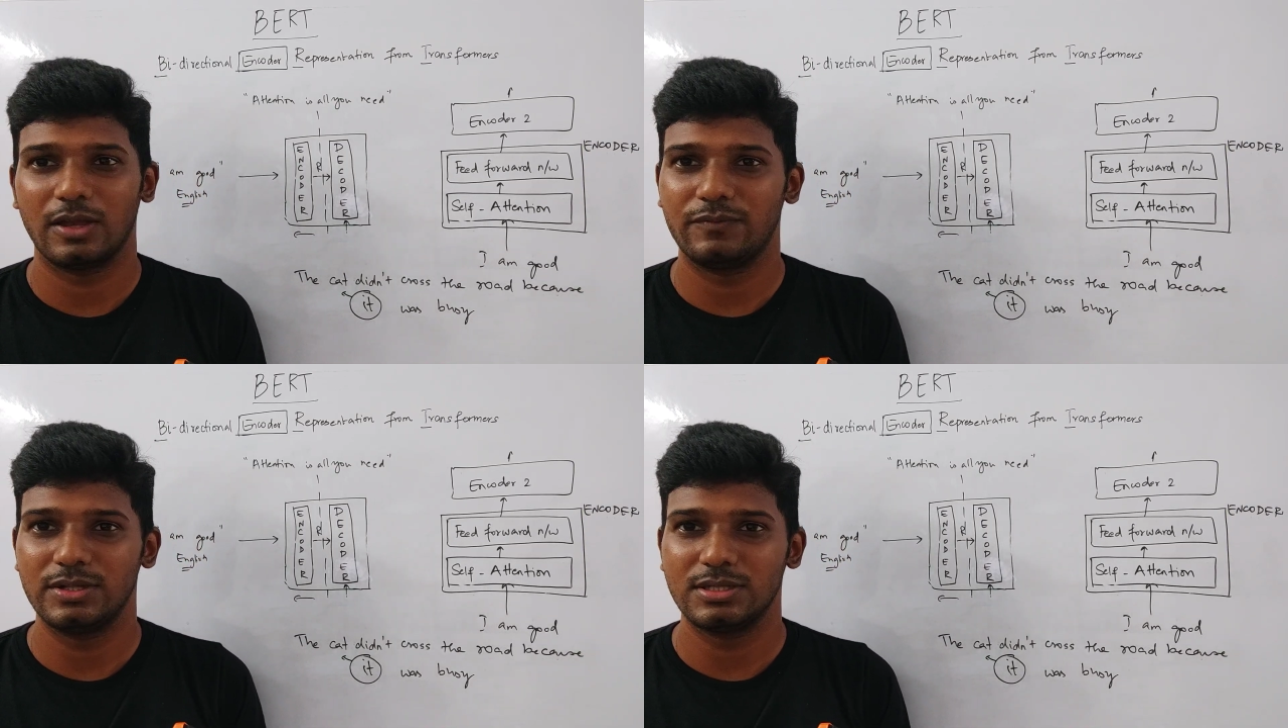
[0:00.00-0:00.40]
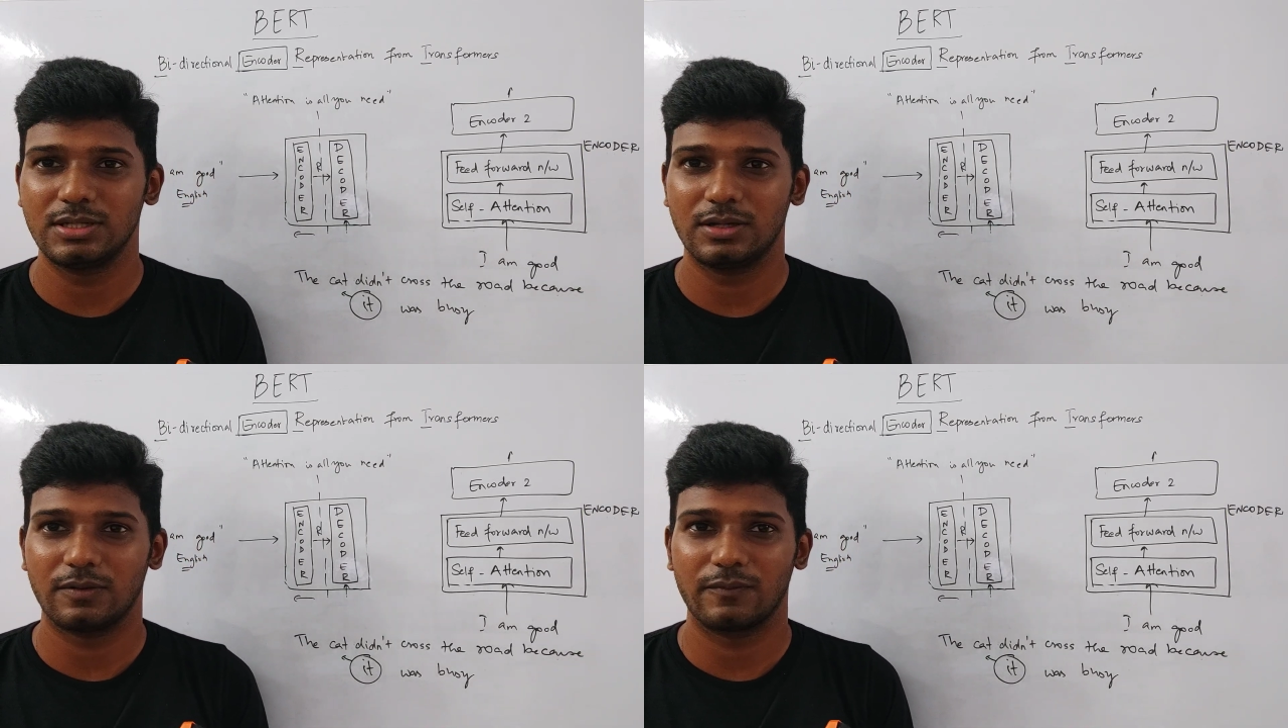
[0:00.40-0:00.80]

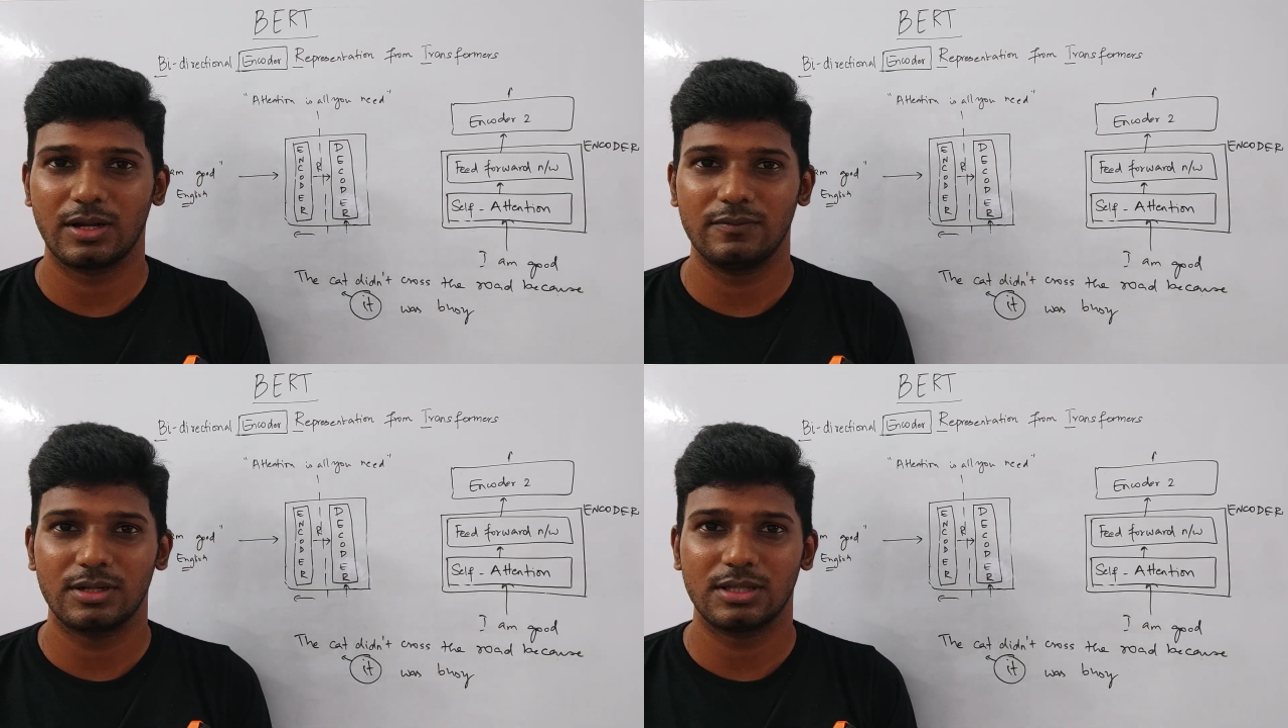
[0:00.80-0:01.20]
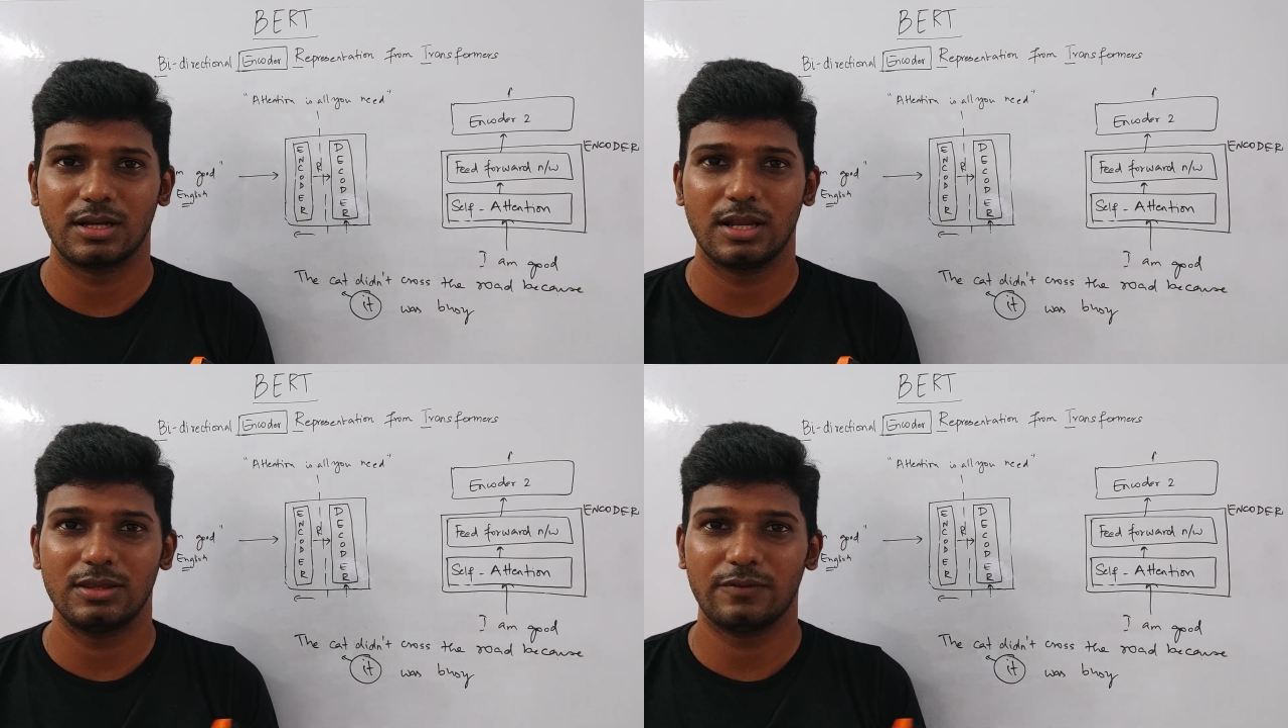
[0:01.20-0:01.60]
efficient whenever the
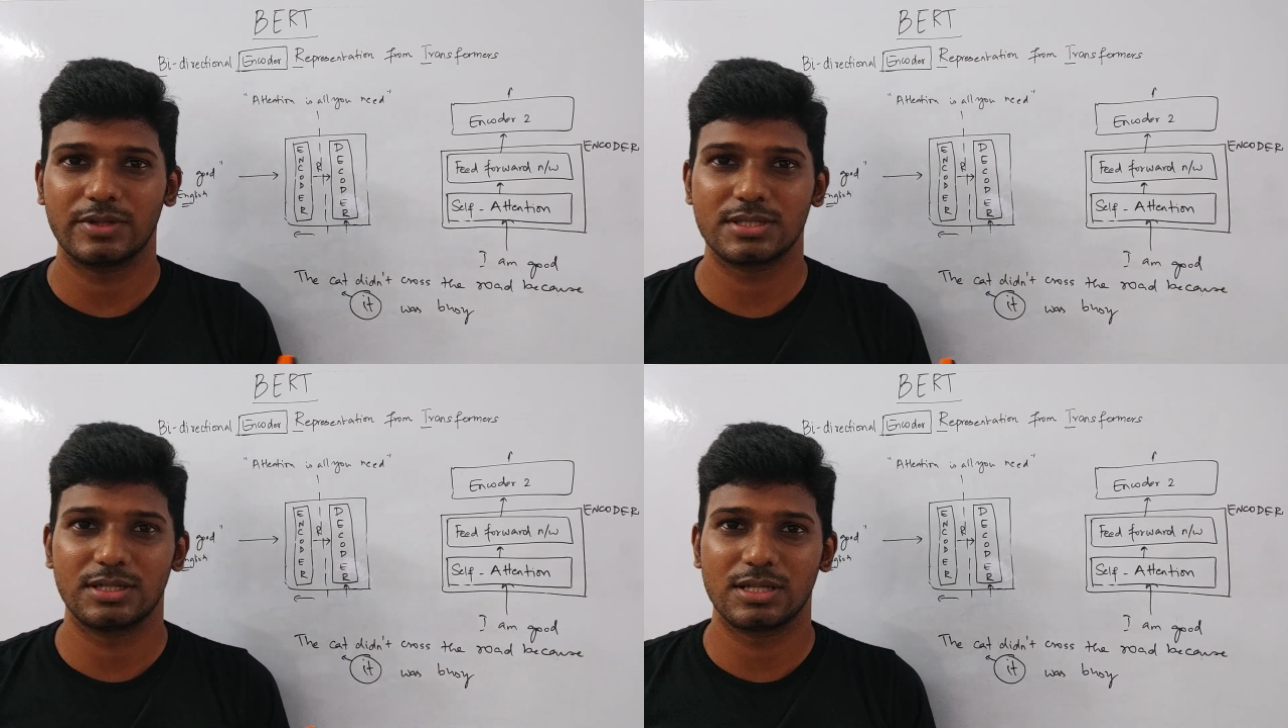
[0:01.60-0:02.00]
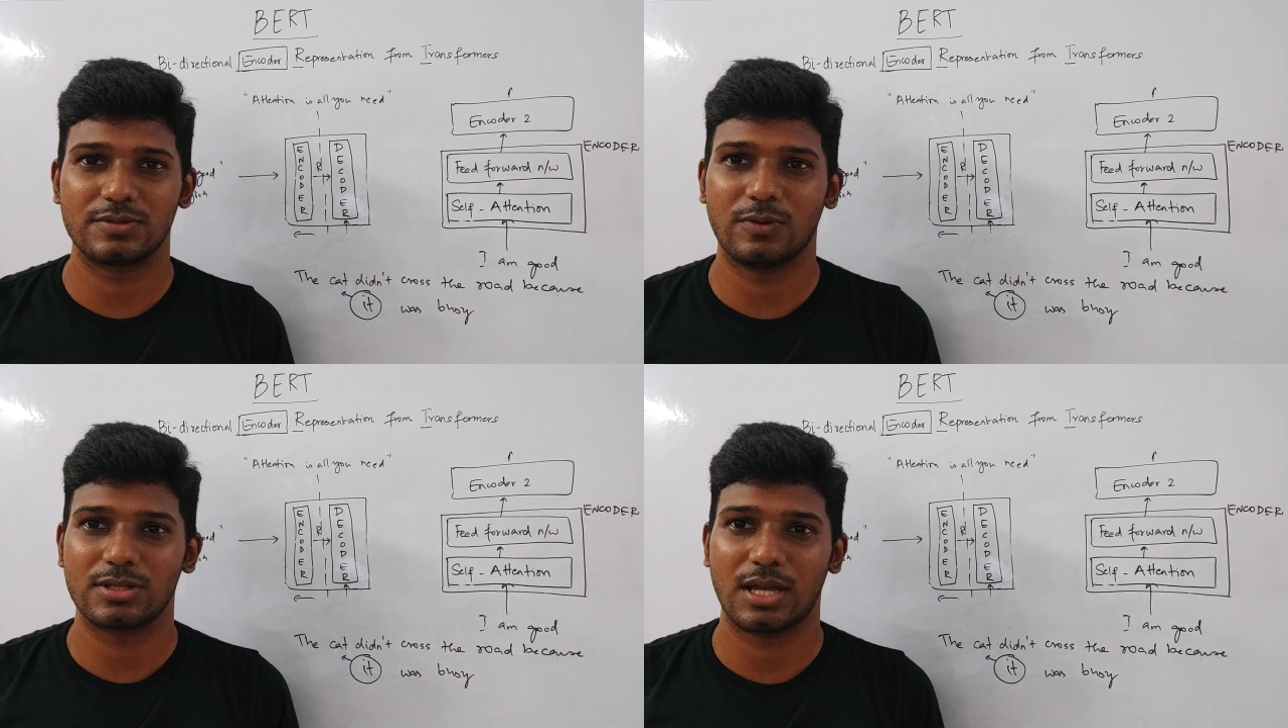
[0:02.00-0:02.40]
length of the
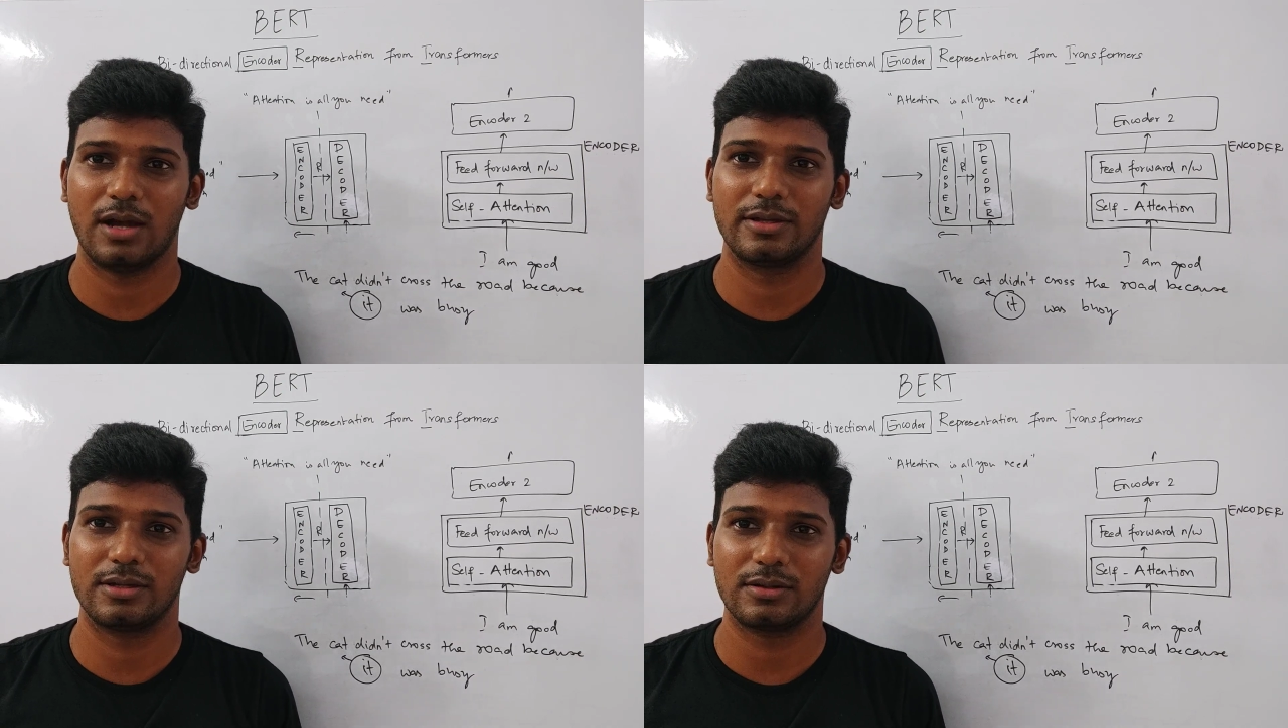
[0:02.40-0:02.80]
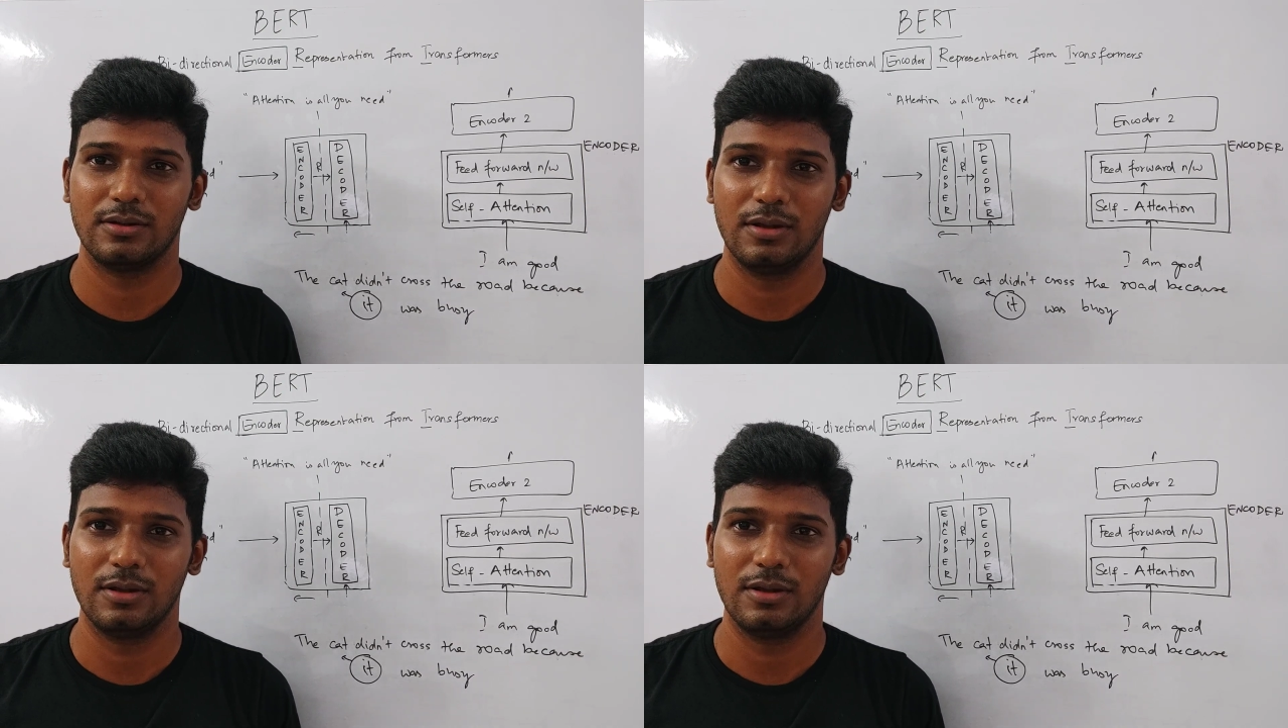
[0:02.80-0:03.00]
sentence was higher.